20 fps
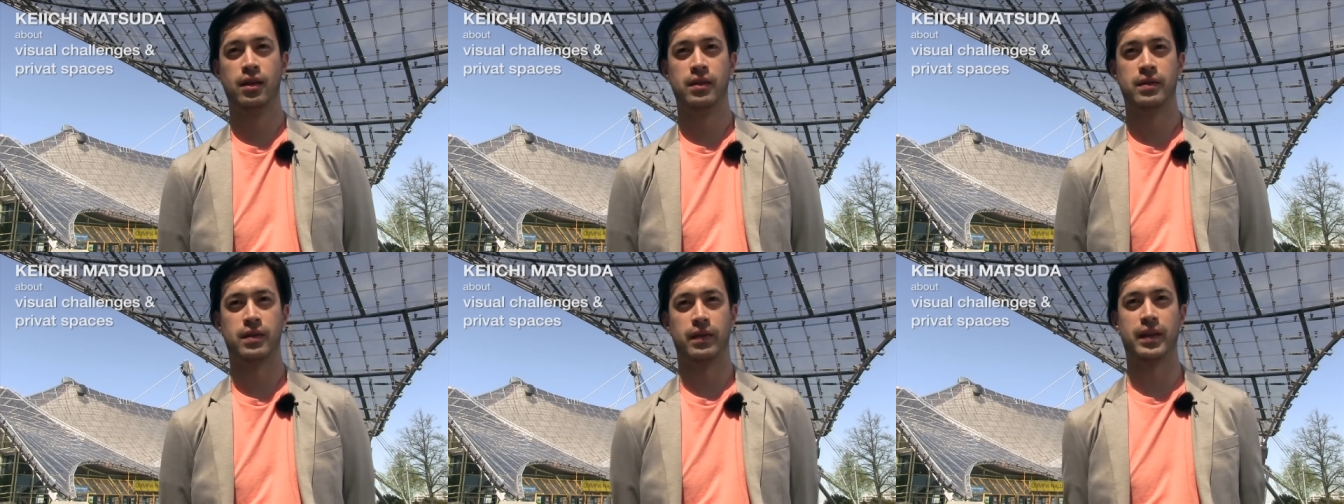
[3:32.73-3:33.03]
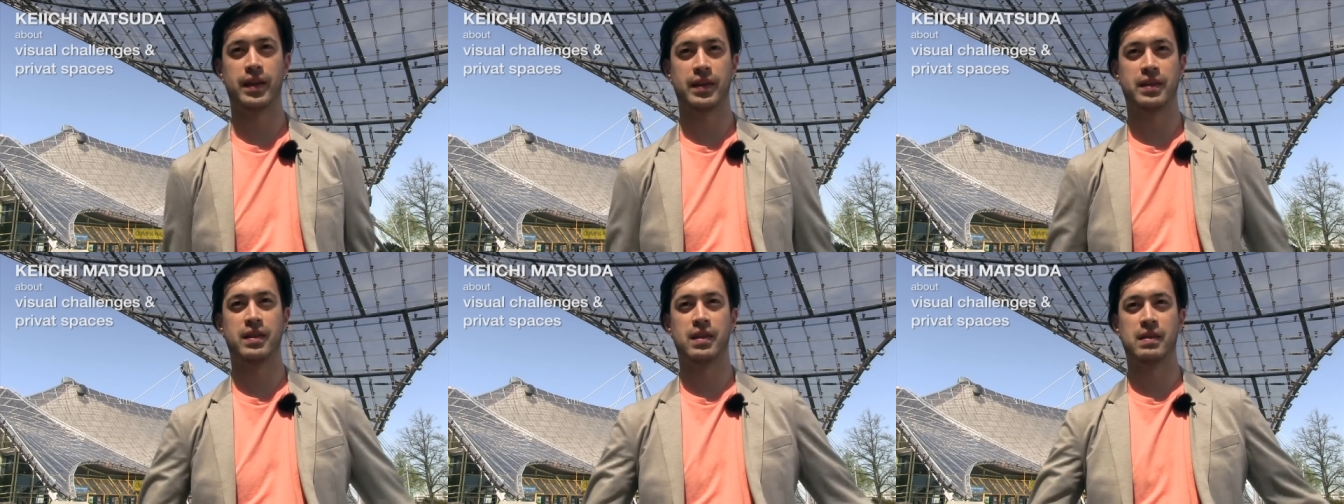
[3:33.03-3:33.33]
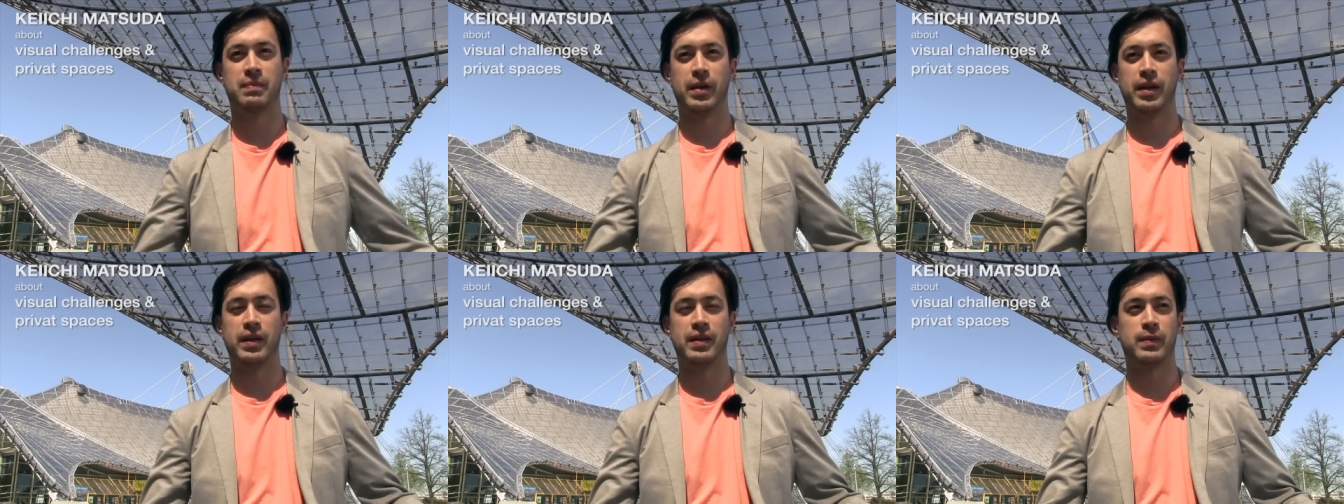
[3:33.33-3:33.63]
So that's a
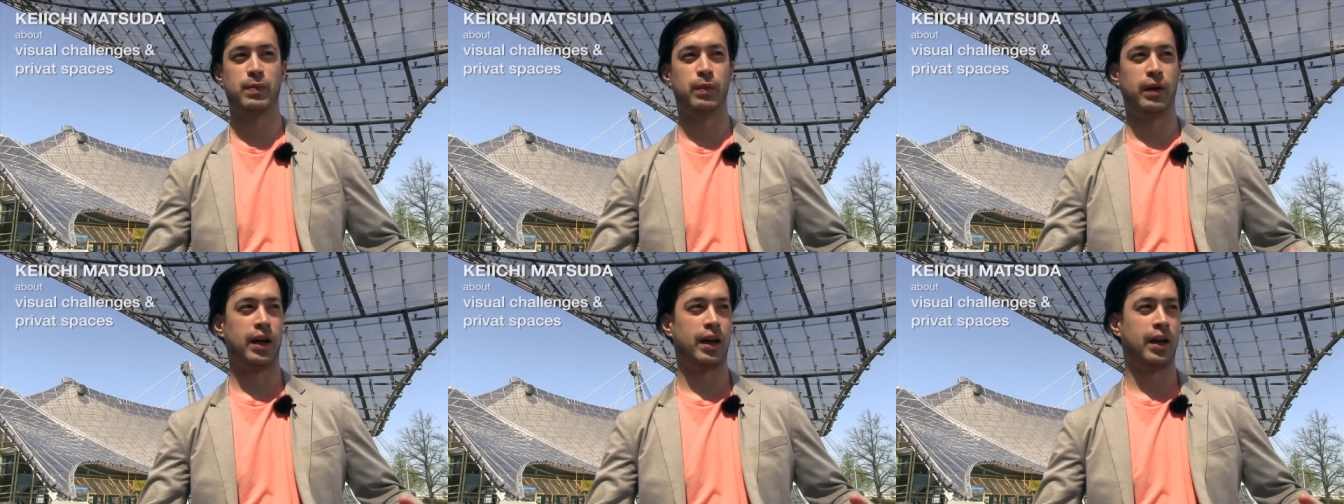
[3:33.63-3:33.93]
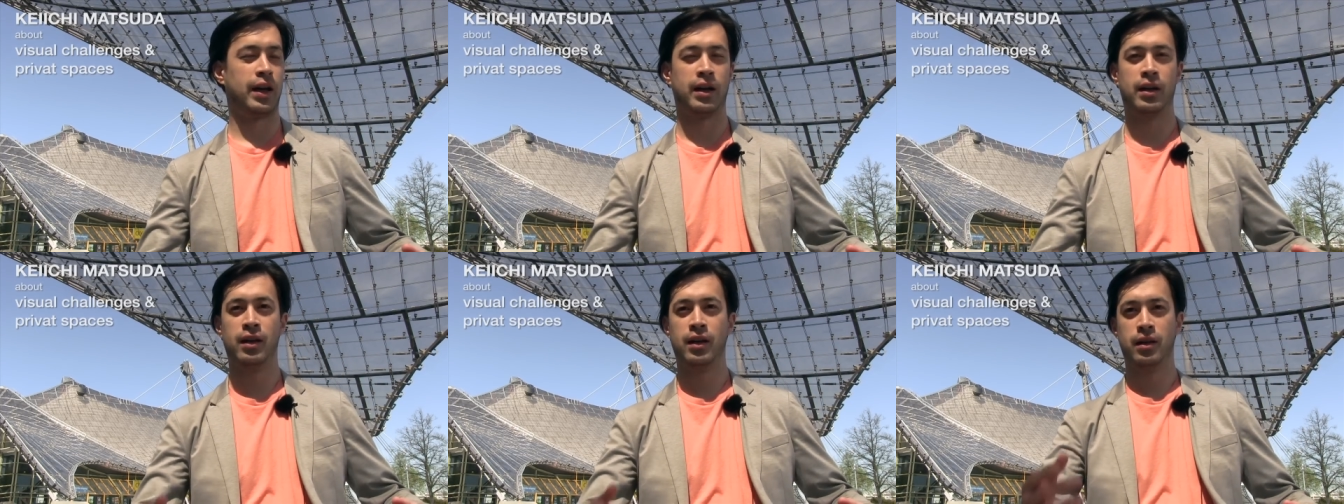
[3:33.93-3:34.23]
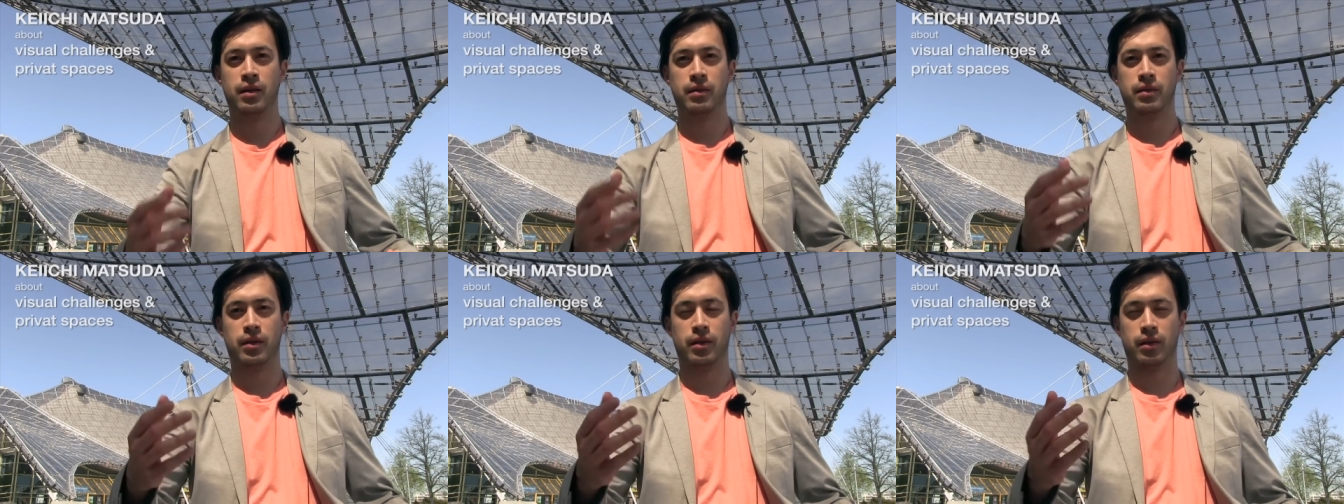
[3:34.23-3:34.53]
space where
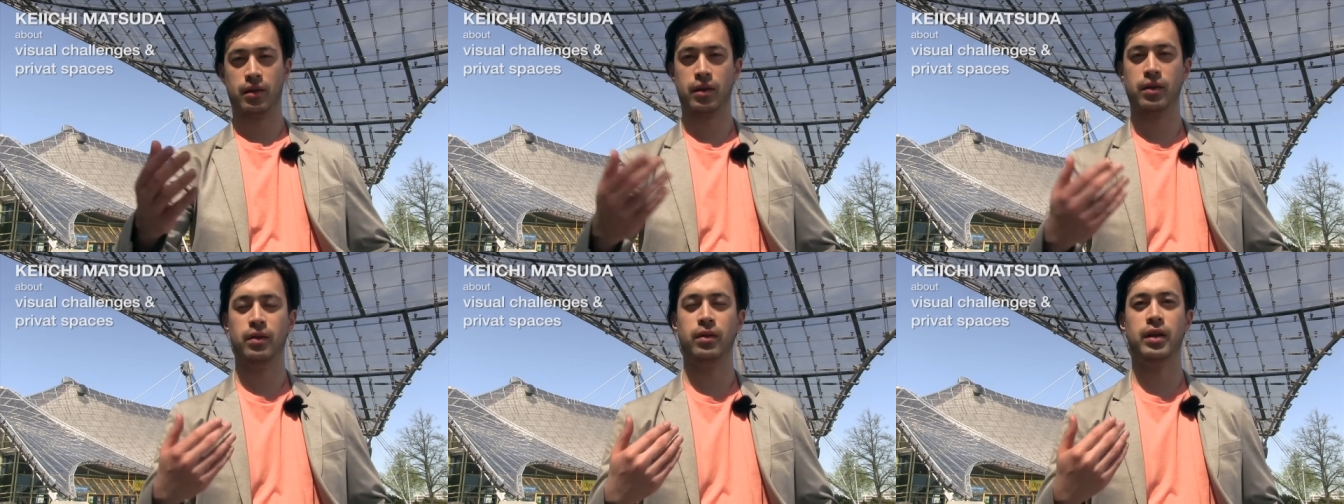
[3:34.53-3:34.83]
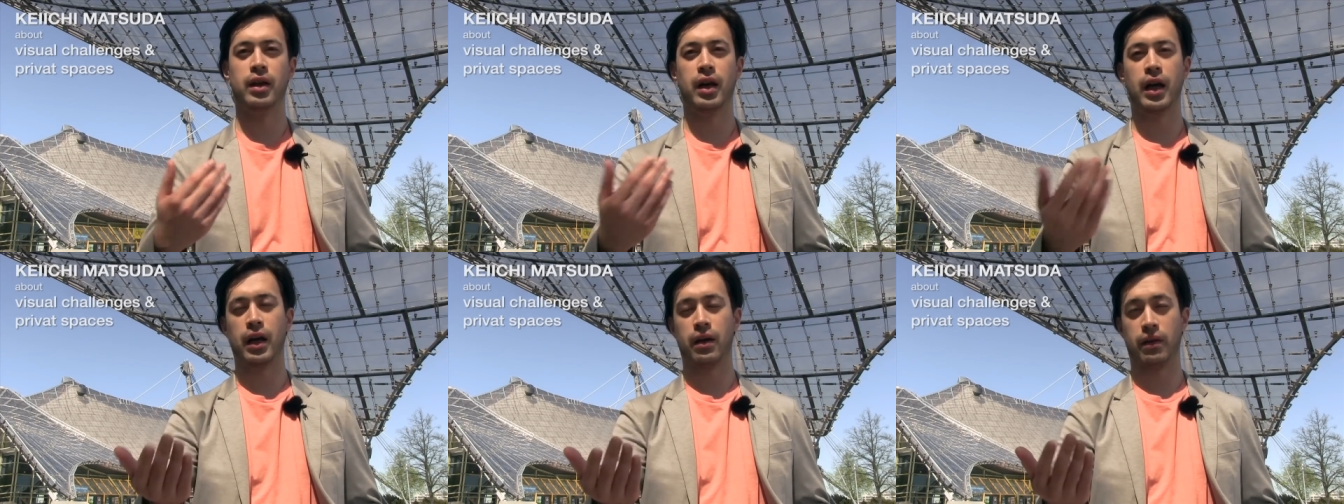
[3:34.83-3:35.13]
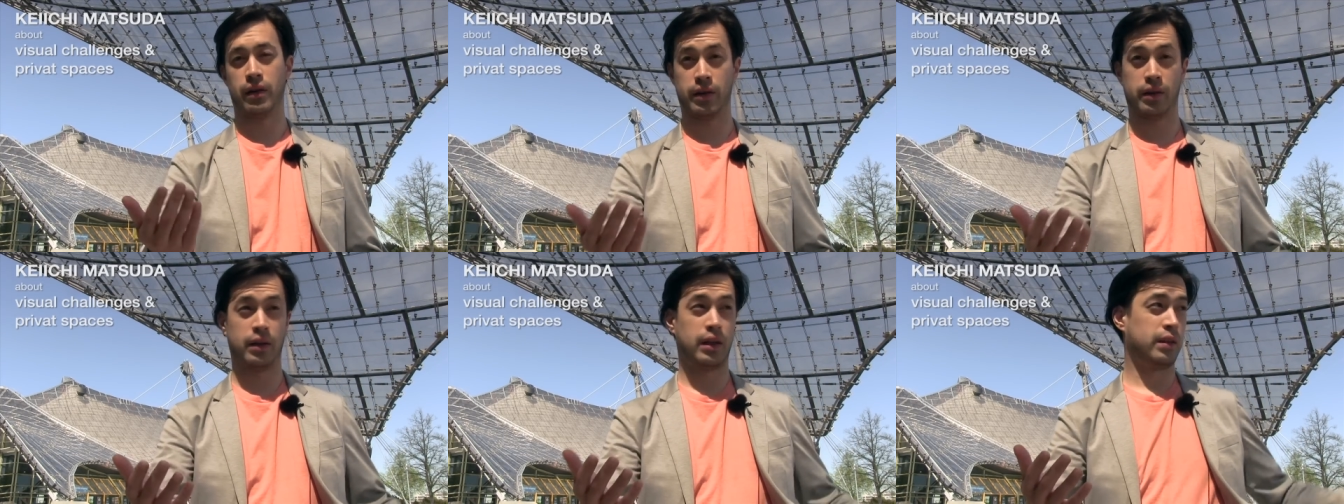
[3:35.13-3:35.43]
you know, you and I
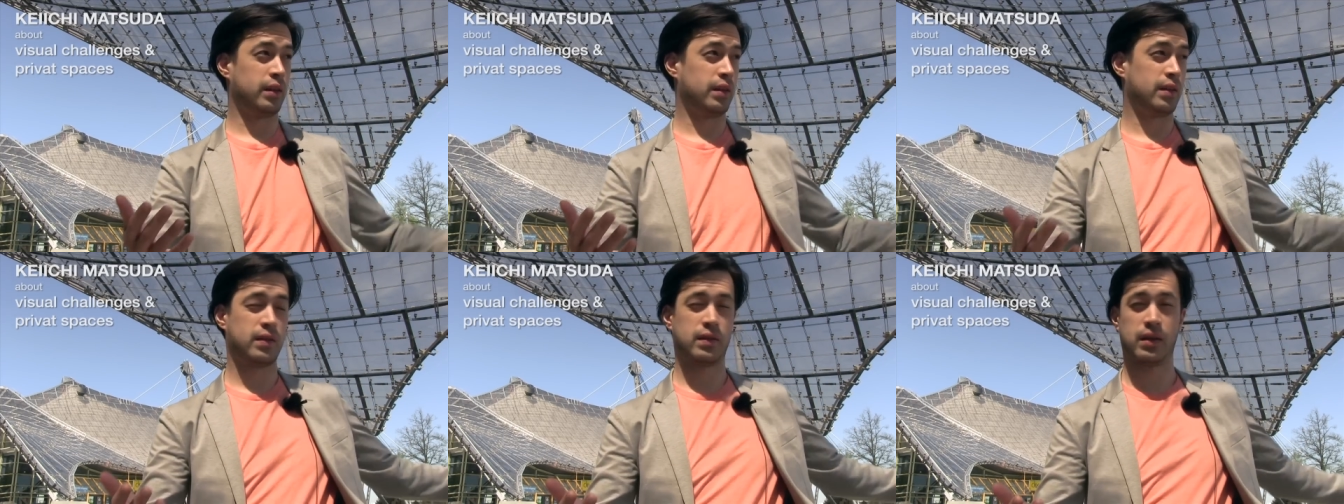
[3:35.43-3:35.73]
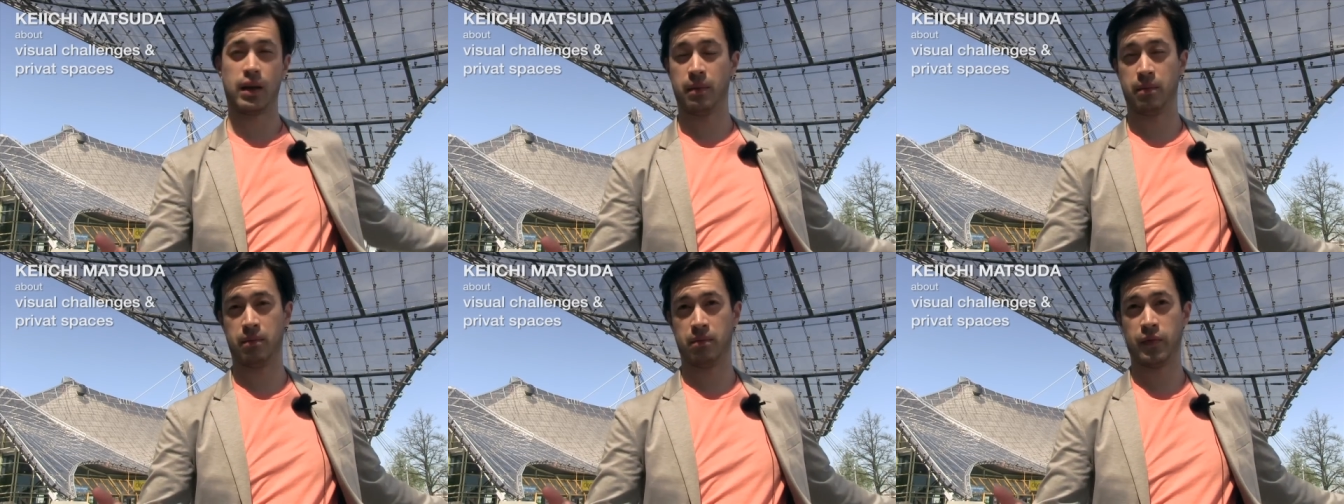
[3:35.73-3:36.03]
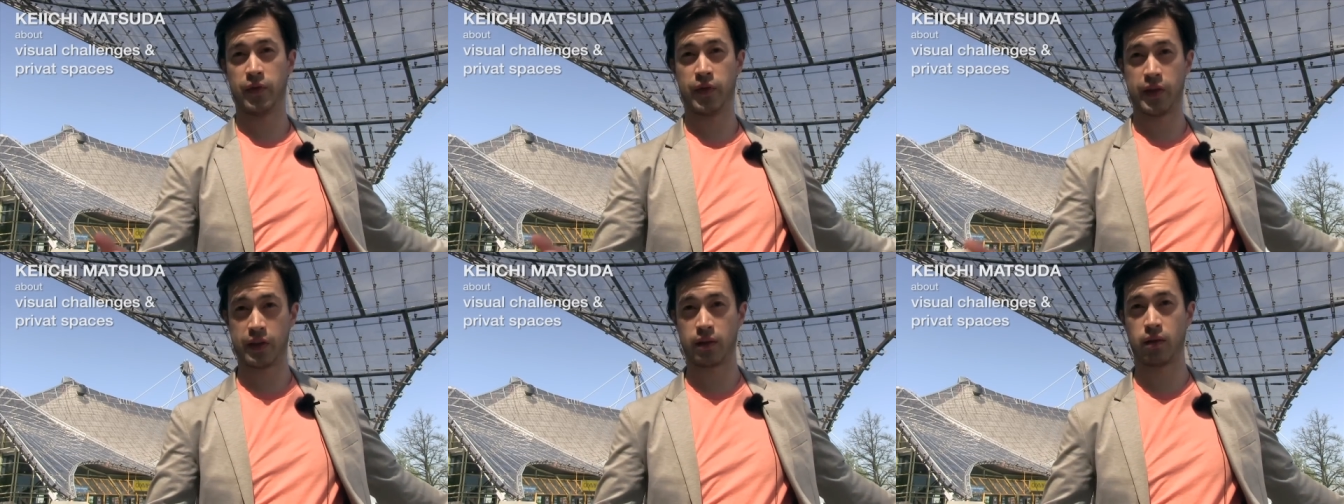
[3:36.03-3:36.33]
are in, in the same
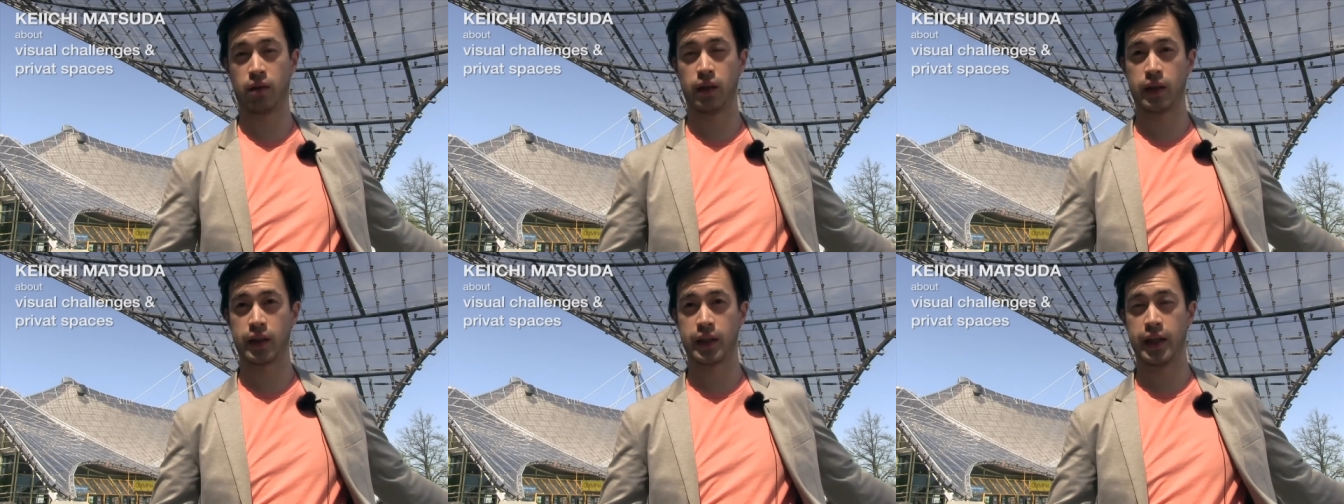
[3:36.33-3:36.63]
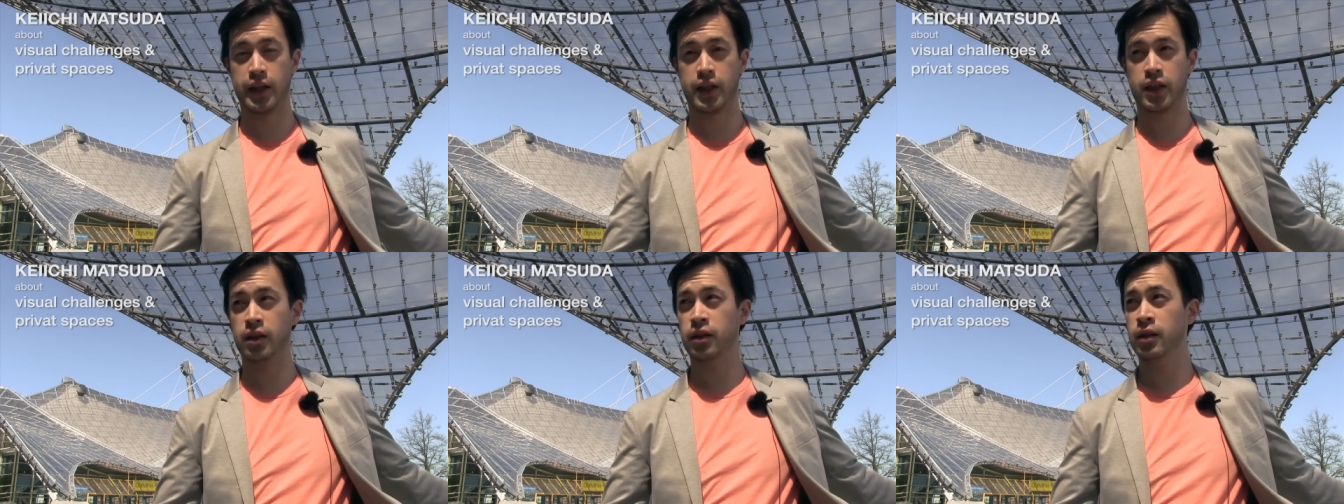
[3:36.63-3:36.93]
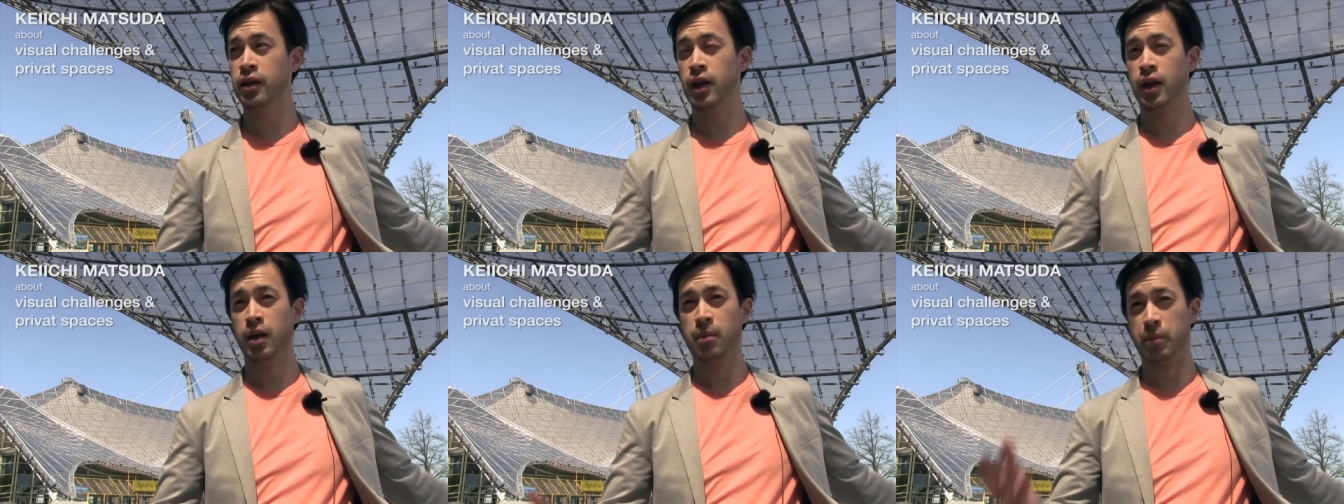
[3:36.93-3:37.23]
physical location,